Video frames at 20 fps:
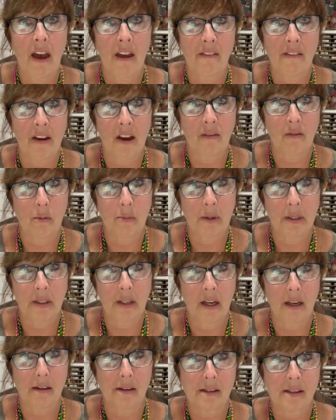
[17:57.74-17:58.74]
ahead of everybody
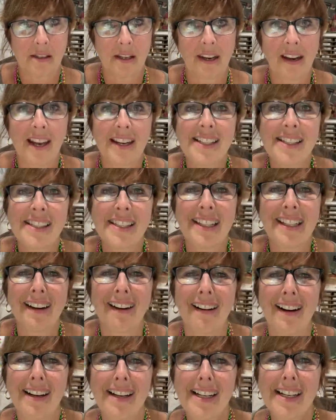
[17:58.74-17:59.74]
else. And I see,
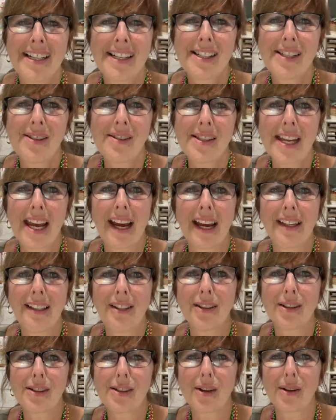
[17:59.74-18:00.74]
oh, Suzanne,
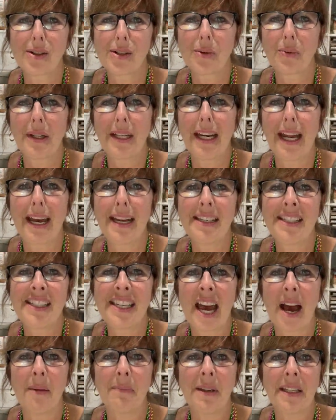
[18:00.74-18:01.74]
you're so sweet, and
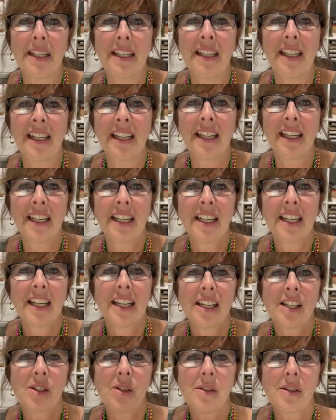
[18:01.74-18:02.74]
Debbie.
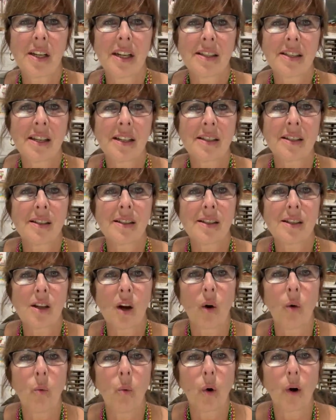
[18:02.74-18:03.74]
Suzanne says it's
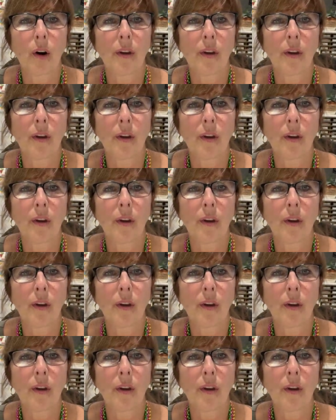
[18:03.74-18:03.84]
so